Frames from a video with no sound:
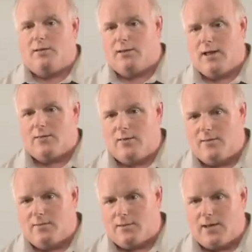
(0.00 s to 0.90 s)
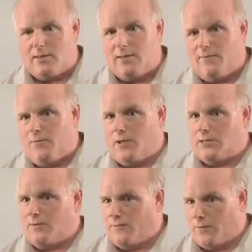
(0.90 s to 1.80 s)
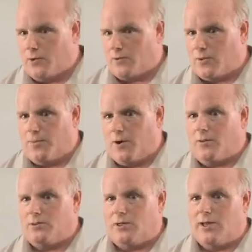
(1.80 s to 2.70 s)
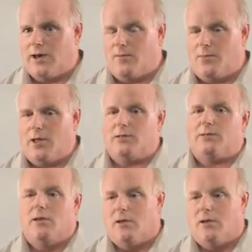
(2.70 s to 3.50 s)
take the information from their topology database